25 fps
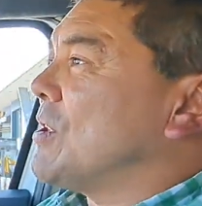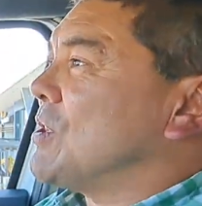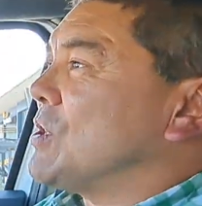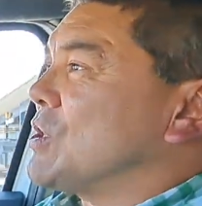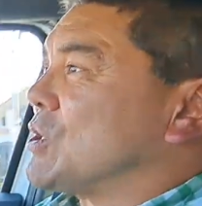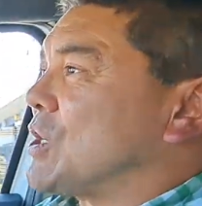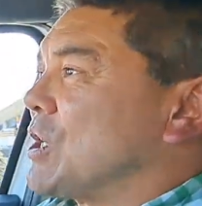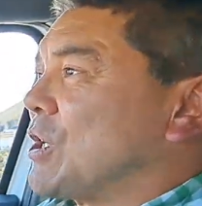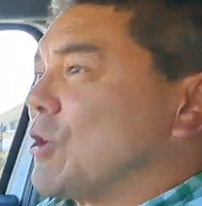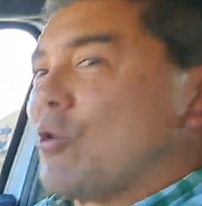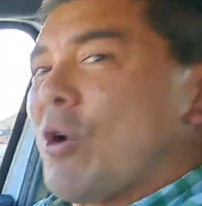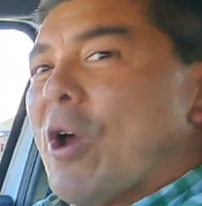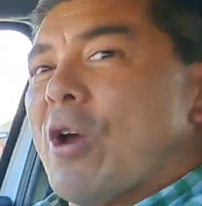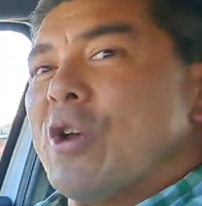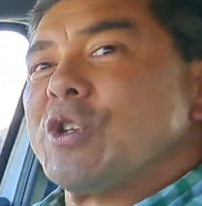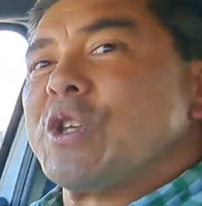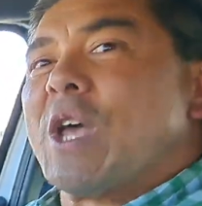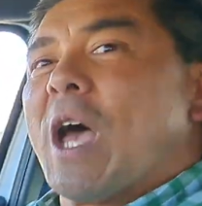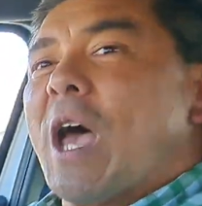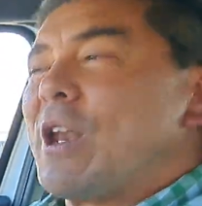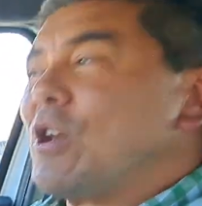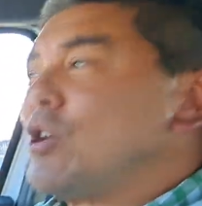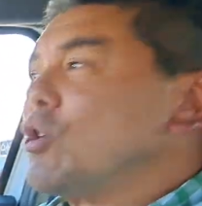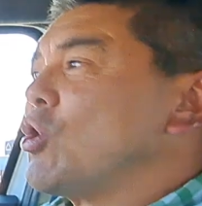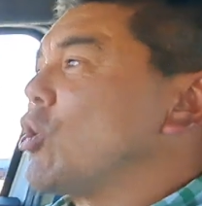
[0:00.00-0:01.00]
Synchros
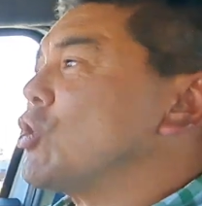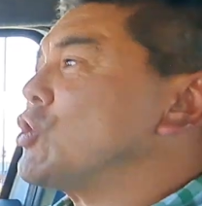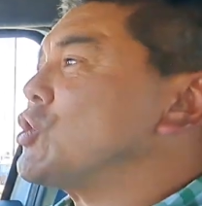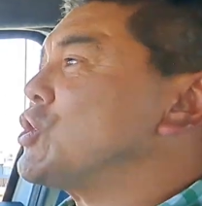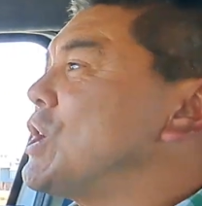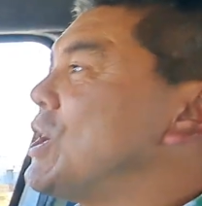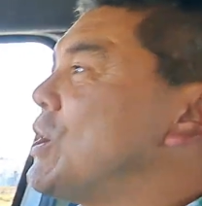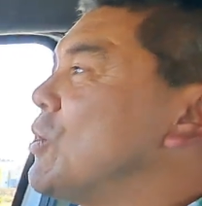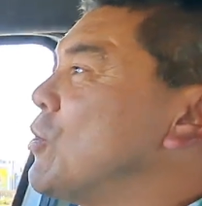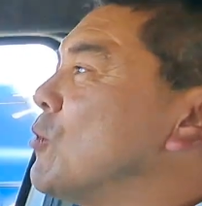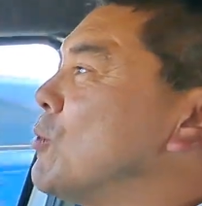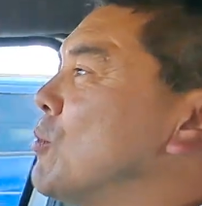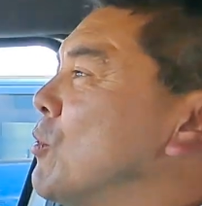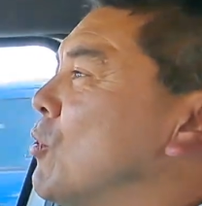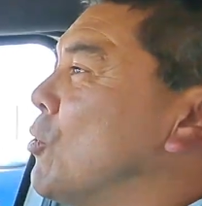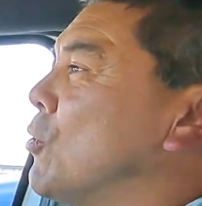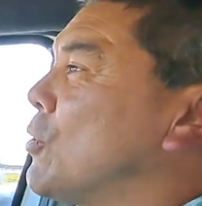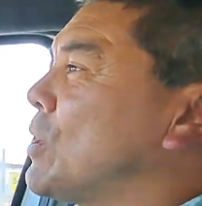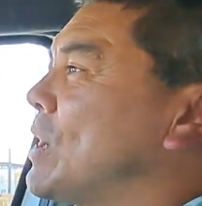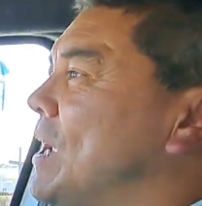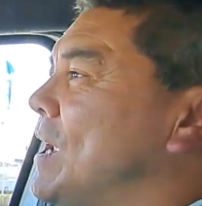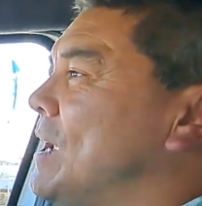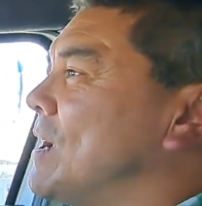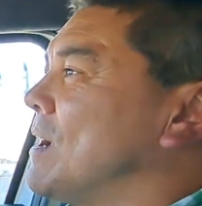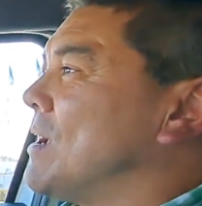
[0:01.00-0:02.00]
aren't notchy or
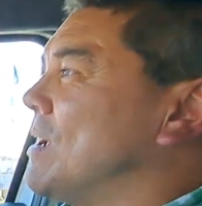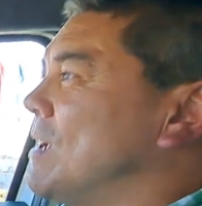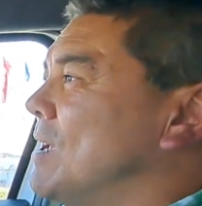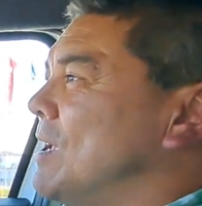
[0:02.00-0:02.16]
balky,